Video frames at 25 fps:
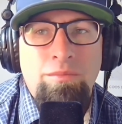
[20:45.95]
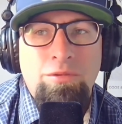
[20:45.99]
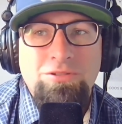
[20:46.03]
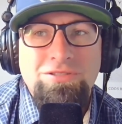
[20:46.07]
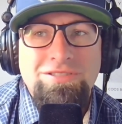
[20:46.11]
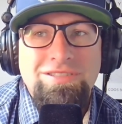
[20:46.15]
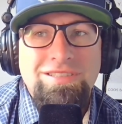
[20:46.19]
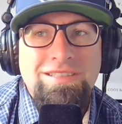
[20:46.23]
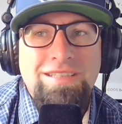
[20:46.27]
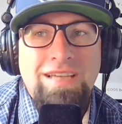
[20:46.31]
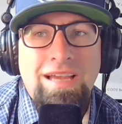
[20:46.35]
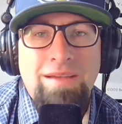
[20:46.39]

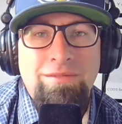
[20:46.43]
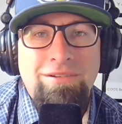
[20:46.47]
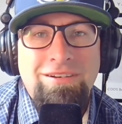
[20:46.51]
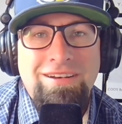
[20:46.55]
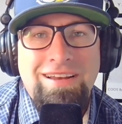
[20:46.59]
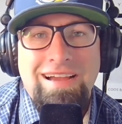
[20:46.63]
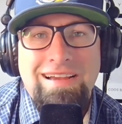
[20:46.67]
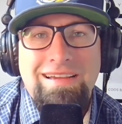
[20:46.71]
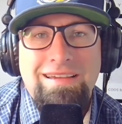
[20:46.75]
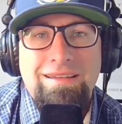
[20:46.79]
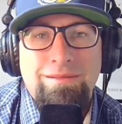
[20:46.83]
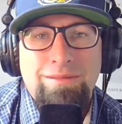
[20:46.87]
Most of the time you're
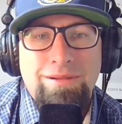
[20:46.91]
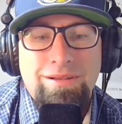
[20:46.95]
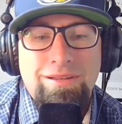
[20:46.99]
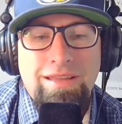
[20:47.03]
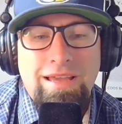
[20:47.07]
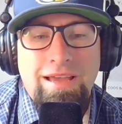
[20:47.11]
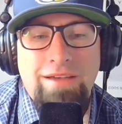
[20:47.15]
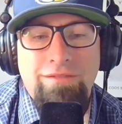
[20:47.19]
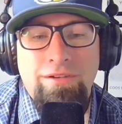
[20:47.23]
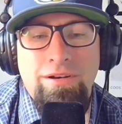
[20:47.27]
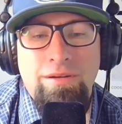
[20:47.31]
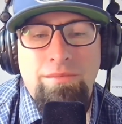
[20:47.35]
not going to be
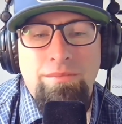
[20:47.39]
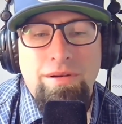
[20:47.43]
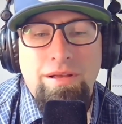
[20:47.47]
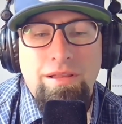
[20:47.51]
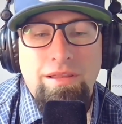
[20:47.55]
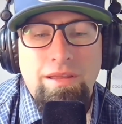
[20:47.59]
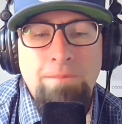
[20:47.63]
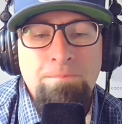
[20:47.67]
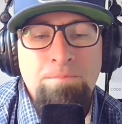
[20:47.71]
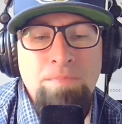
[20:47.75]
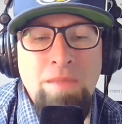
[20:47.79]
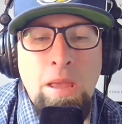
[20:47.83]
able to have an
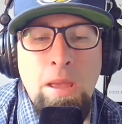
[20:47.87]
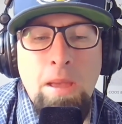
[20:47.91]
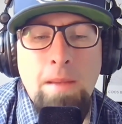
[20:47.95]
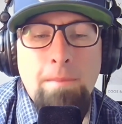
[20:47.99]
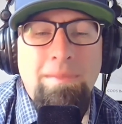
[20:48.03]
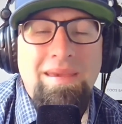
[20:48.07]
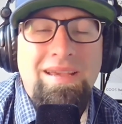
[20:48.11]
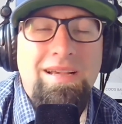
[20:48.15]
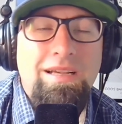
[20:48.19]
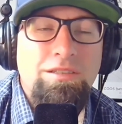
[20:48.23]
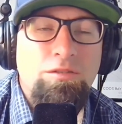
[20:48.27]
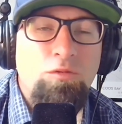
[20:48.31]
umbrella,
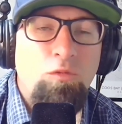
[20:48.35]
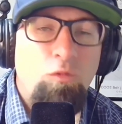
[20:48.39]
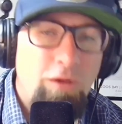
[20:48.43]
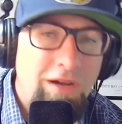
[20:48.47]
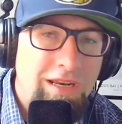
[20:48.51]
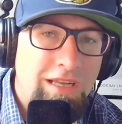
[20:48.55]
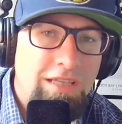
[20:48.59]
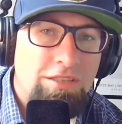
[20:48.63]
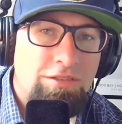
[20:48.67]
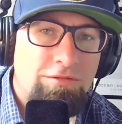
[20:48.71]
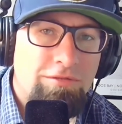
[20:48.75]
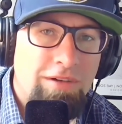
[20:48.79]
because
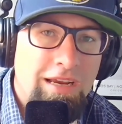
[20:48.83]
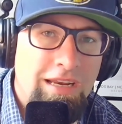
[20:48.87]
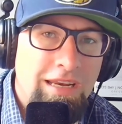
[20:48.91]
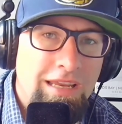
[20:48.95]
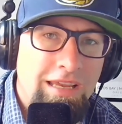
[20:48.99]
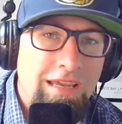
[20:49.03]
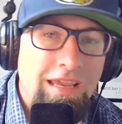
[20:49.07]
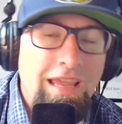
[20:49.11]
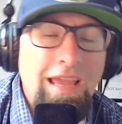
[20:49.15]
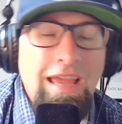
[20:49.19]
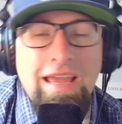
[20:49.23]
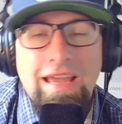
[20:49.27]
when it's
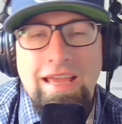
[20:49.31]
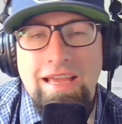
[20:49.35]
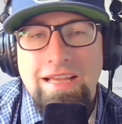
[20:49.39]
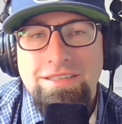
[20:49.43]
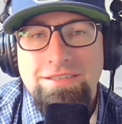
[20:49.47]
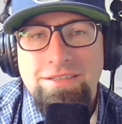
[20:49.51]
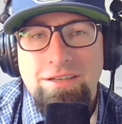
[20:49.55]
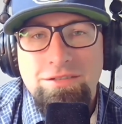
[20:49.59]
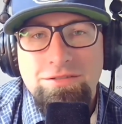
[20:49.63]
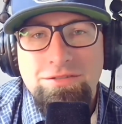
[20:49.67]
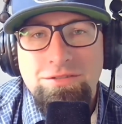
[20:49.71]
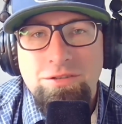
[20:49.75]
raining,
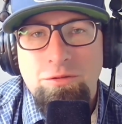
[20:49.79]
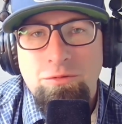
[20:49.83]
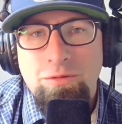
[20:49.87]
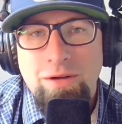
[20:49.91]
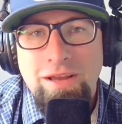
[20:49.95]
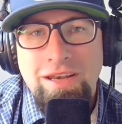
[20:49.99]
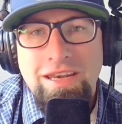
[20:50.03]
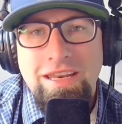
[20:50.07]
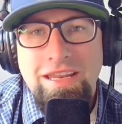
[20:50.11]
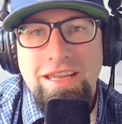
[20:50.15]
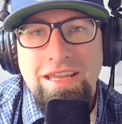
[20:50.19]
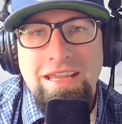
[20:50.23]
it's also
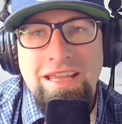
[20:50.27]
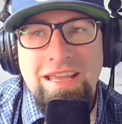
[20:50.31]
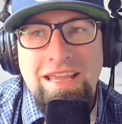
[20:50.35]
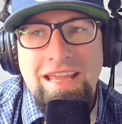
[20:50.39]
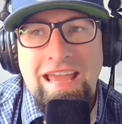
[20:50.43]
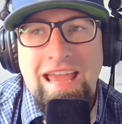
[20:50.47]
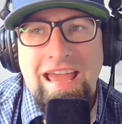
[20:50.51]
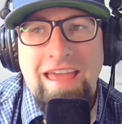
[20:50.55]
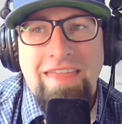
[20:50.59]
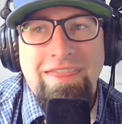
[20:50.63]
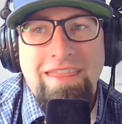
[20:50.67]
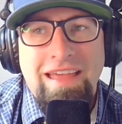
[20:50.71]
windy,
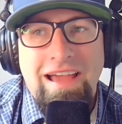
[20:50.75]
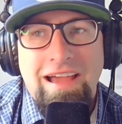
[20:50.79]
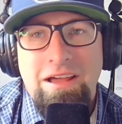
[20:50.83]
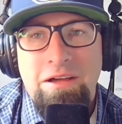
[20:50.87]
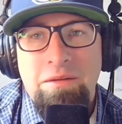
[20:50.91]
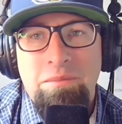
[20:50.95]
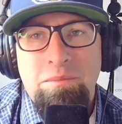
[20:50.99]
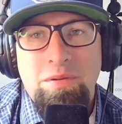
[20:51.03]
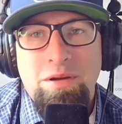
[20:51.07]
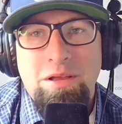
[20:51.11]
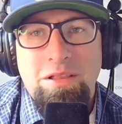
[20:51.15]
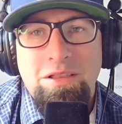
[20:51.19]
and
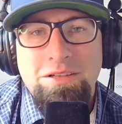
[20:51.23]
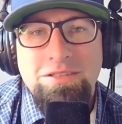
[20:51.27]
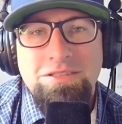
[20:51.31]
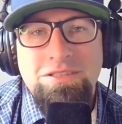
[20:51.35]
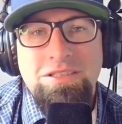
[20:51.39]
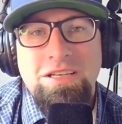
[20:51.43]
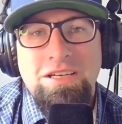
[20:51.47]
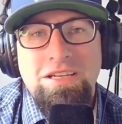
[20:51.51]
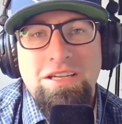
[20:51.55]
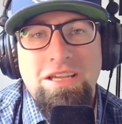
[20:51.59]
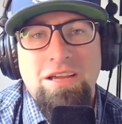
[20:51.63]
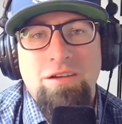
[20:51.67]
that umbrella
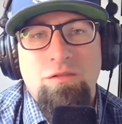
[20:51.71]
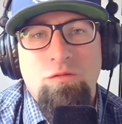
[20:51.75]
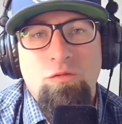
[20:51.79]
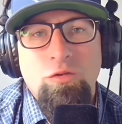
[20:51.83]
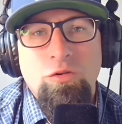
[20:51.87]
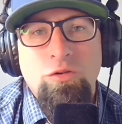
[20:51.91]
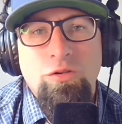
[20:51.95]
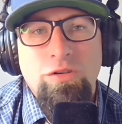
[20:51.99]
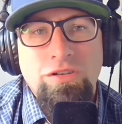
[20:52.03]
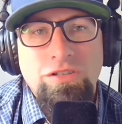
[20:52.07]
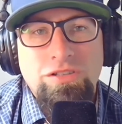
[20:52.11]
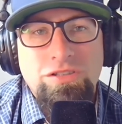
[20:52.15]
is going to get
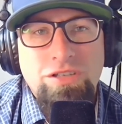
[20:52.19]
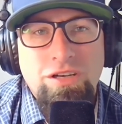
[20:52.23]
ruined.